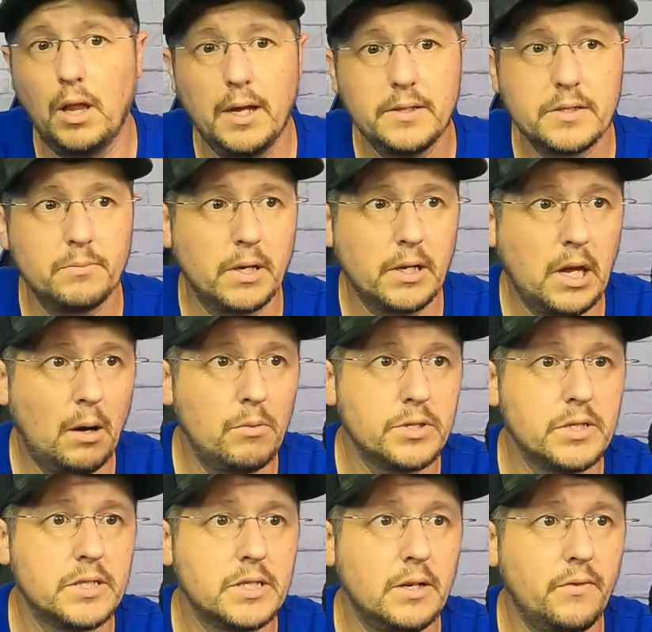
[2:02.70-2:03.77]
and my cameras and
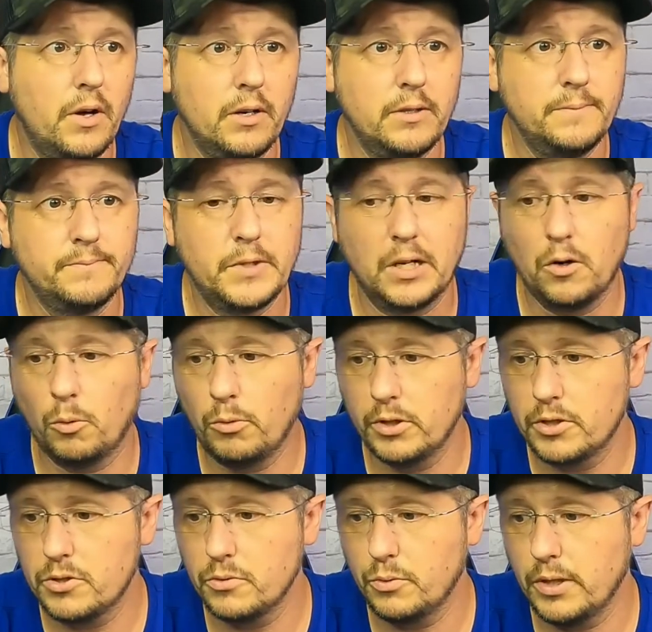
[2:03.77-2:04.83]
stuff on it that I normally
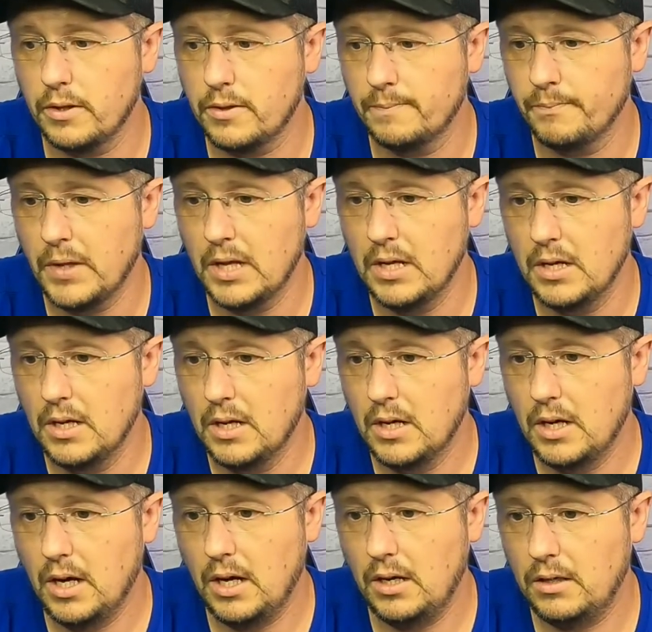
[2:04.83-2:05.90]
shoot with.
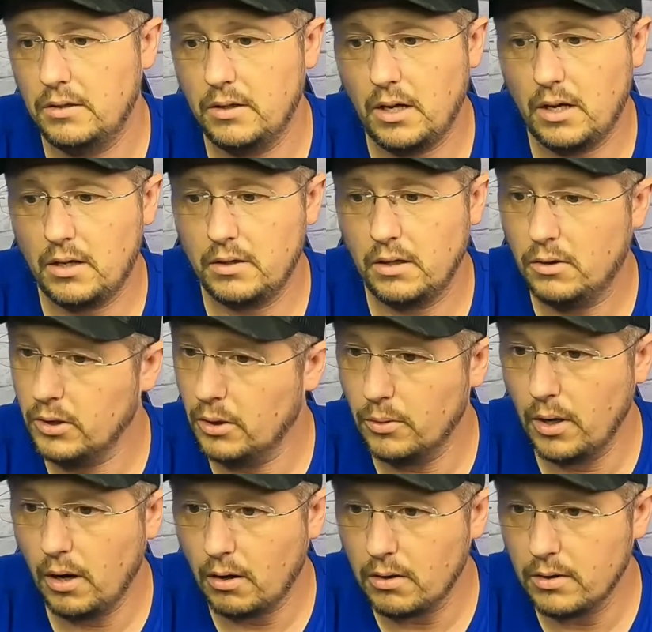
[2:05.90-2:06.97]
And, here we
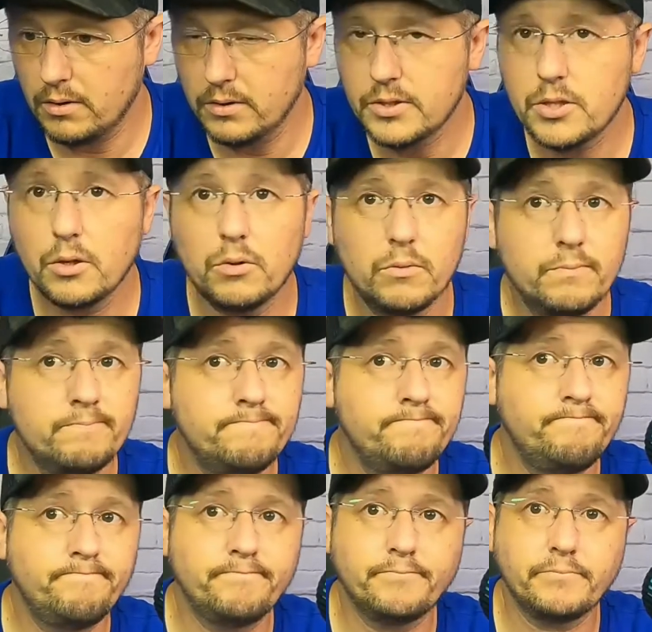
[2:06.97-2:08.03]
are. So
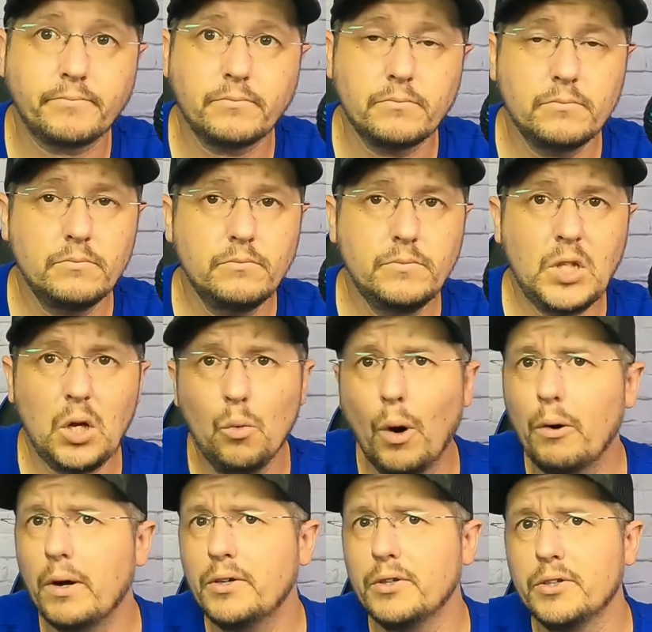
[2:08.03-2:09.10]
why do I
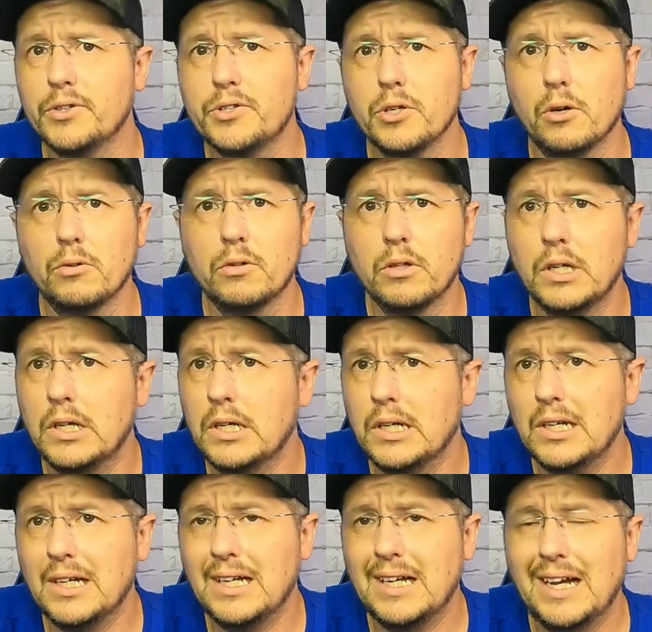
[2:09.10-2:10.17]
do this show?
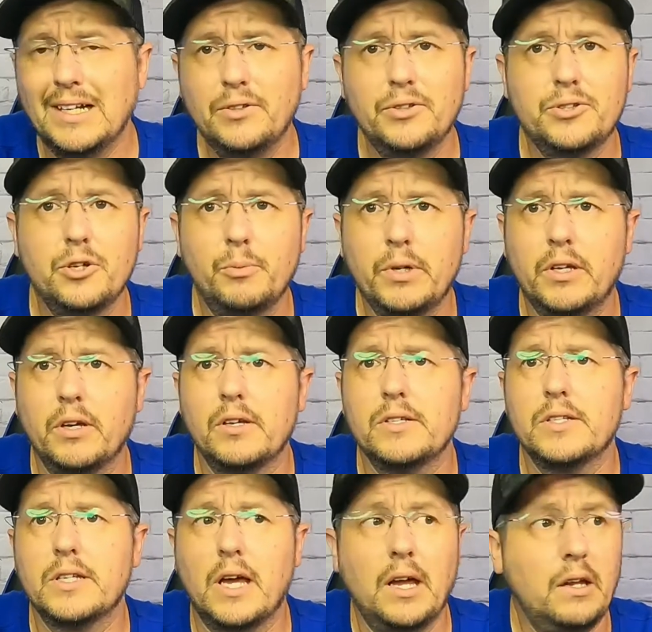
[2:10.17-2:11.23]
I do this show because
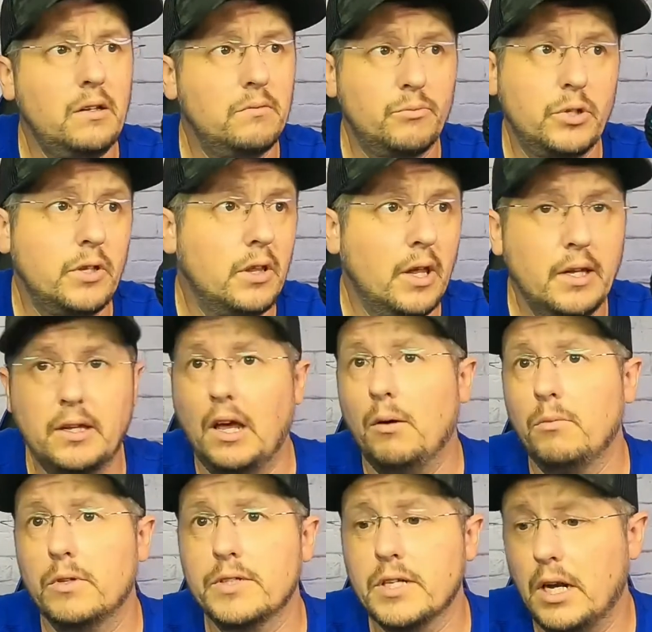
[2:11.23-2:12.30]
I really like
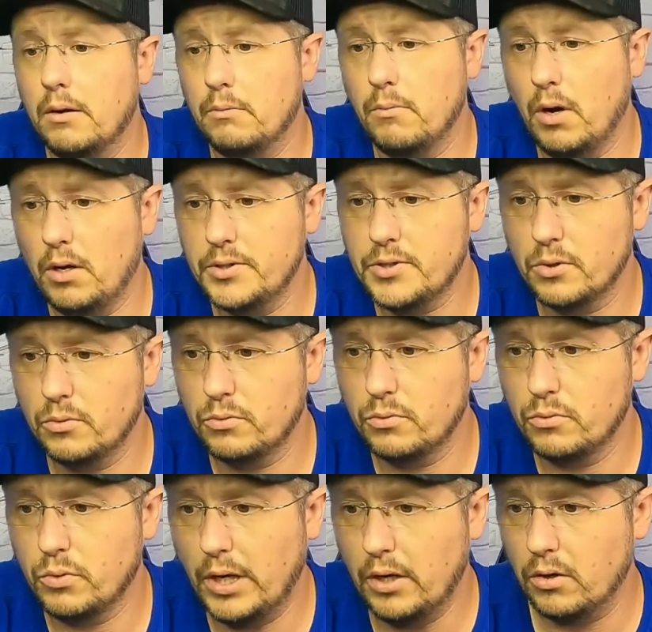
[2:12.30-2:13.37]
cameras, and I'm also
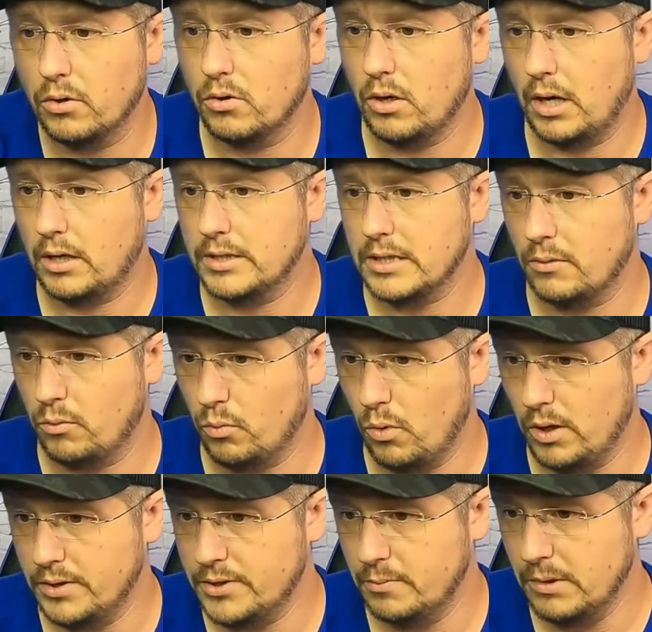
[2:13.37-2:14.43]
here because I want
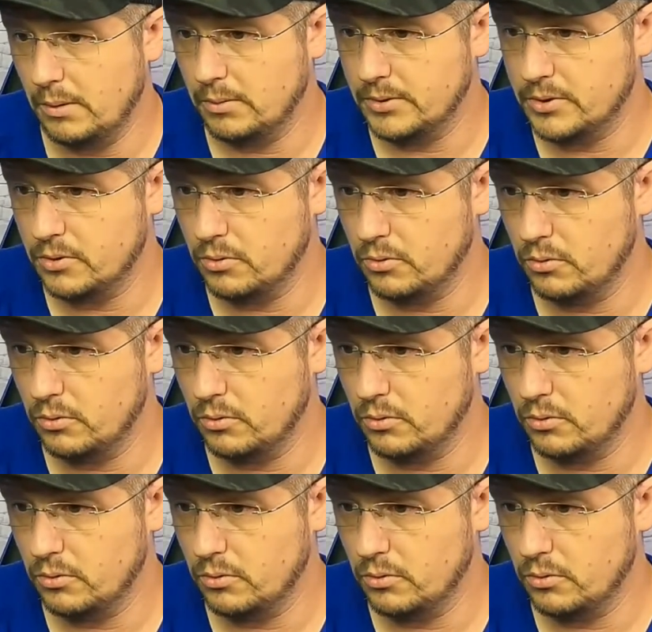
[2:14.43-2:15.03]
to be able to